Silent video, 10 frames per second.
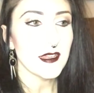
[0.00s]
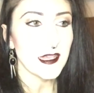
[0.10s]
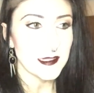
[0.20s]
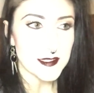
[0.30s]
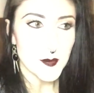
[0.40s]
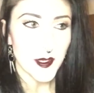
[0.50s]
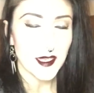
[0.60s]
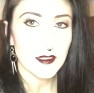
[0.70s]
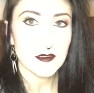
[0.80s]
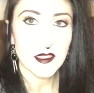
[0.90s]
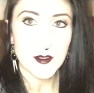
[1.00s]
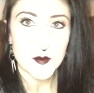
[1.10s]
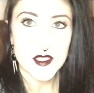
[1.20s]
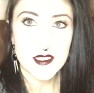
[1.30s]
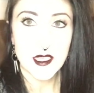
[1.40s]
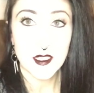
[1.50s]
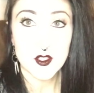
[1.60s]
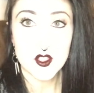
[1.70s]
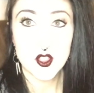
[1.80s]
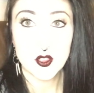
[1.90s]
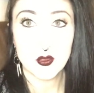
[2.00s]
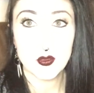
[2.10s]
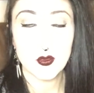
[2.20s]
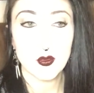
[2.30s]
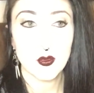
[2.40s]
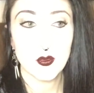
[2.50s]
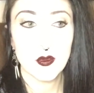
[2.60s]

intimate glimpse into